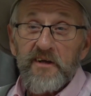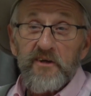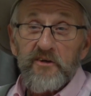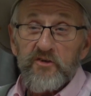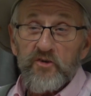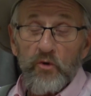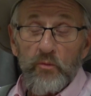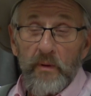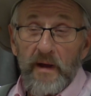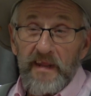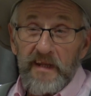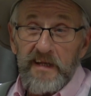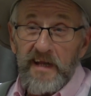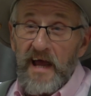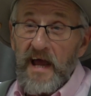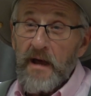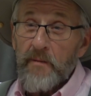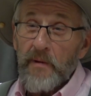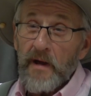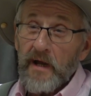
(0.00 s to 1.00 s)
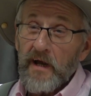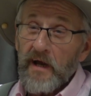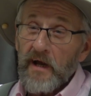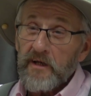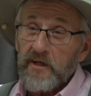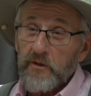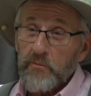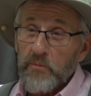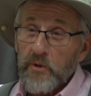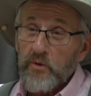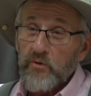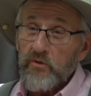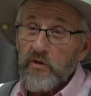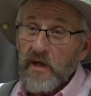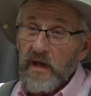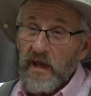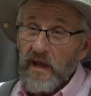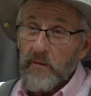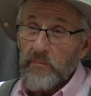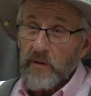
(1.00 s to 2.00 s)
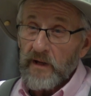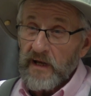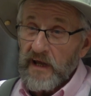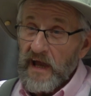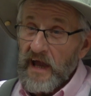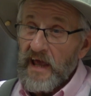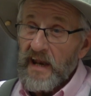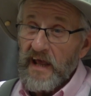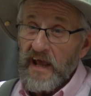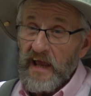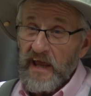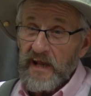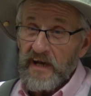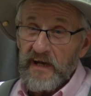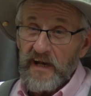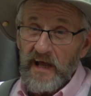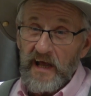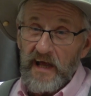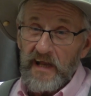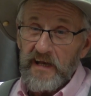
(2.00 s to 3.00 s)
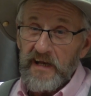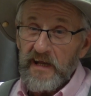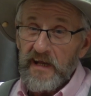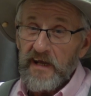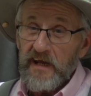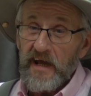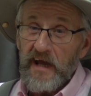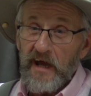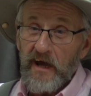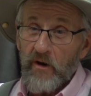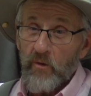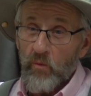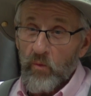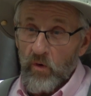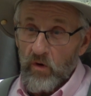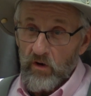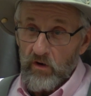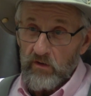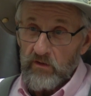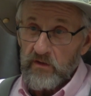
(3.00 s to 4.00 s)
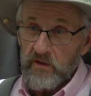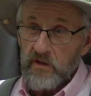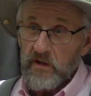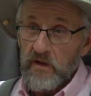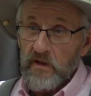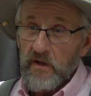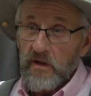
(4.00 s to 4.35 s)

So by the time I got to boot camp, I kind of had an idea how it worked.